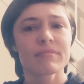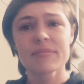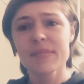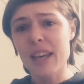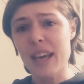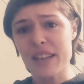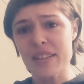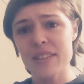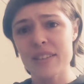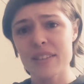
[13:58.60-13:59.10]

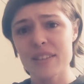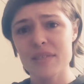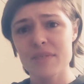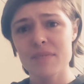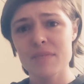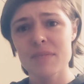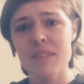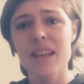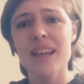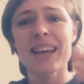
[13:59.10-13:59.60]
yes,
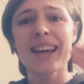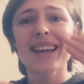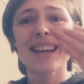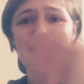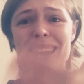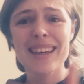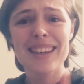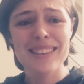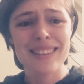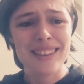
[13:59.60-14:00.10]

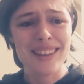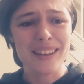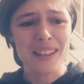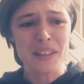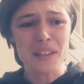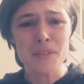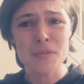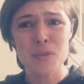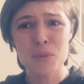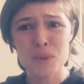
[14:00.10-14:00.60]
key
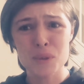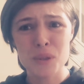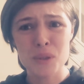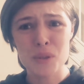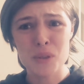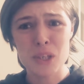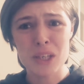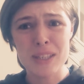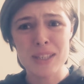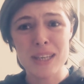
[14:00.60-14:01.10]
things for
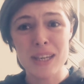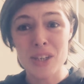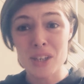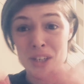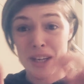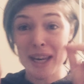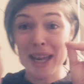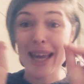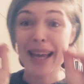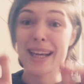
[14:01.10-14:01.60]

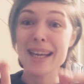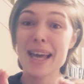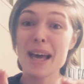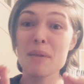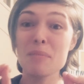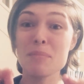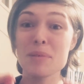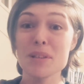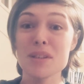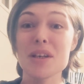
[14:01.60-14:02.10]
socialization. It
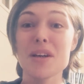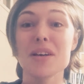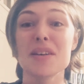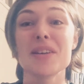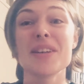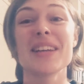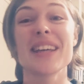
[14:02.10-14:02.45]
can be done